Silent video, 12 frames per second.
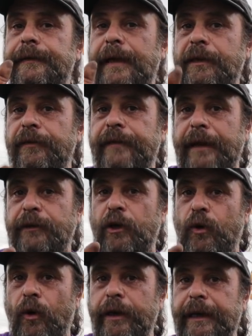Then you've got the
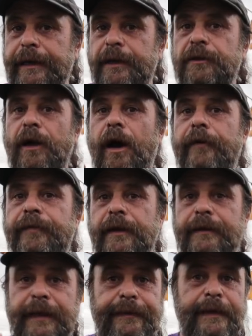quirkiness of
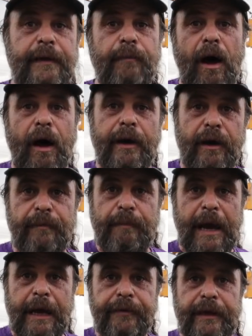the lithium-ion
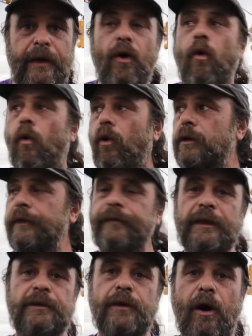battery. All of
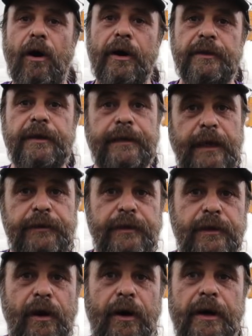these cars, the
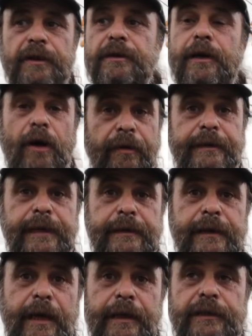electric cars, the current
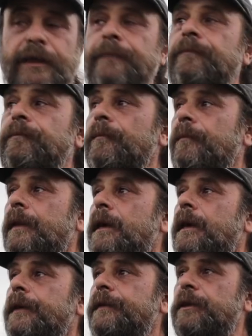technology,
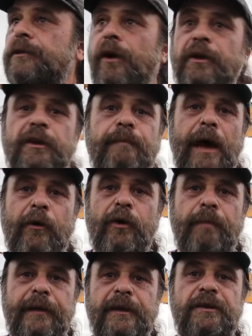these cars are
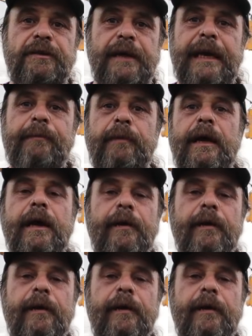powered by the same